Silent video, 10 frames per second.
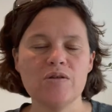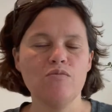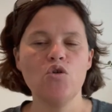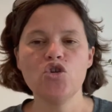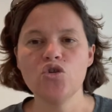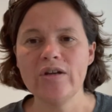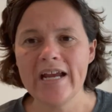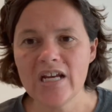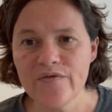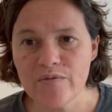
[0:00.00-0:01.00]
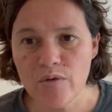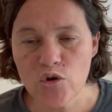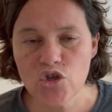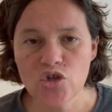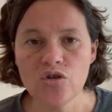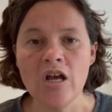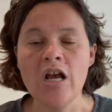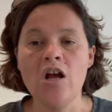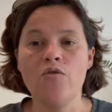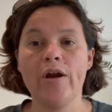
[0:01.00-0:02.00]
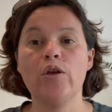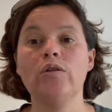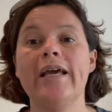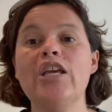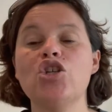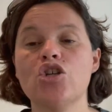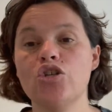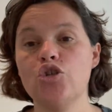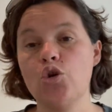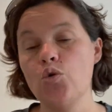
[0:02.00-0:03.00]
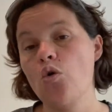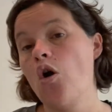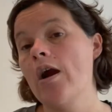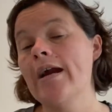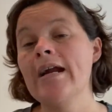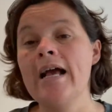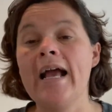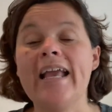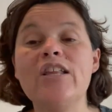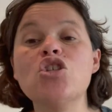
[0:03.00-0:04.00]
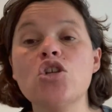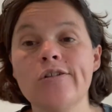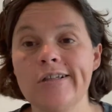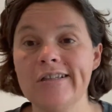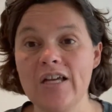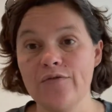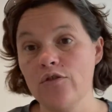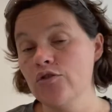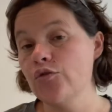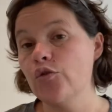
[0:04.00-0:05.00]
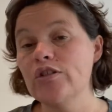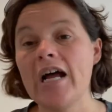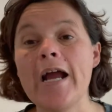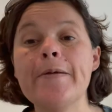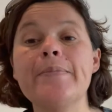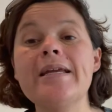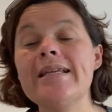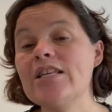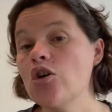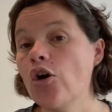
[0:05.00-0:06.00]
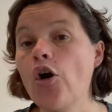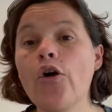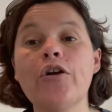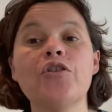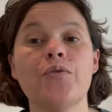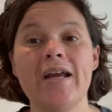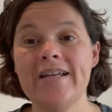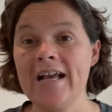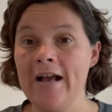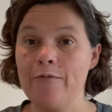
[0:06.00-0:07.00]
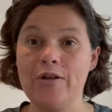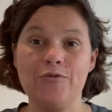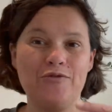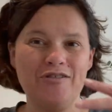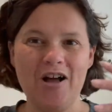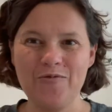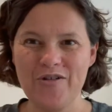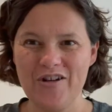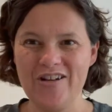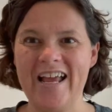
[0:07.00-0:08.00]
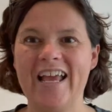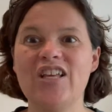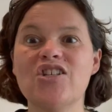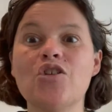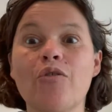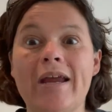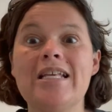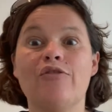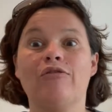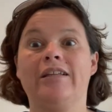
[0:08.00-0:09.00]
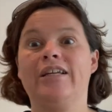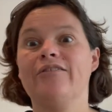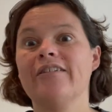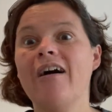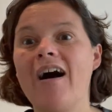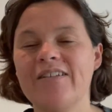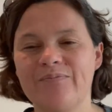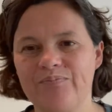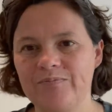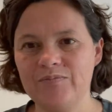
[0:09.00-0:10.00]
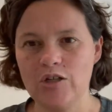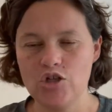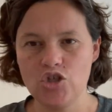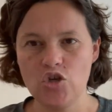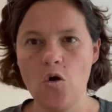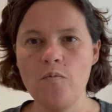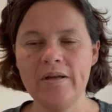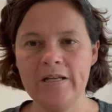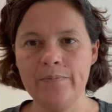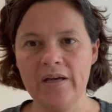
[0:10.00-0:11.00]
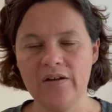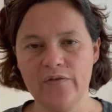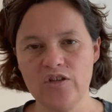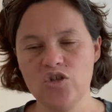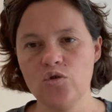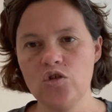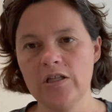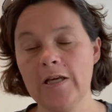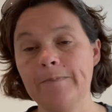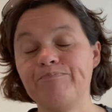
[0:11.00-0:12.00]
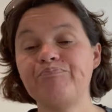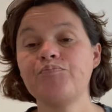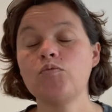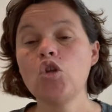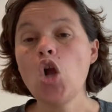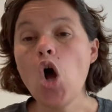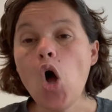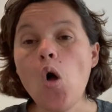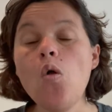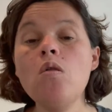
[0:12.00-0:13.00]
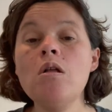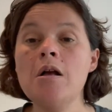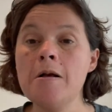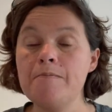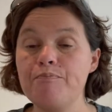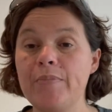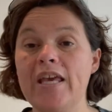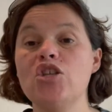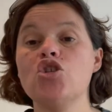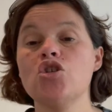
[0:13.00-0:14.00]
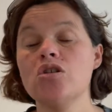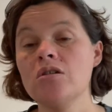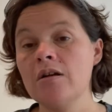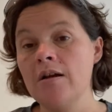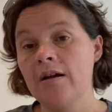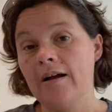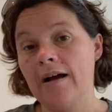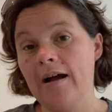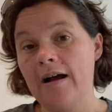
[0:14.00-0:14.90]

emotion, negative emotion regulation, to our insulin levels for diabetes, our heart rate, whether or not we're going to age gracefully or not. There are so many benefits to sleep. All major uh,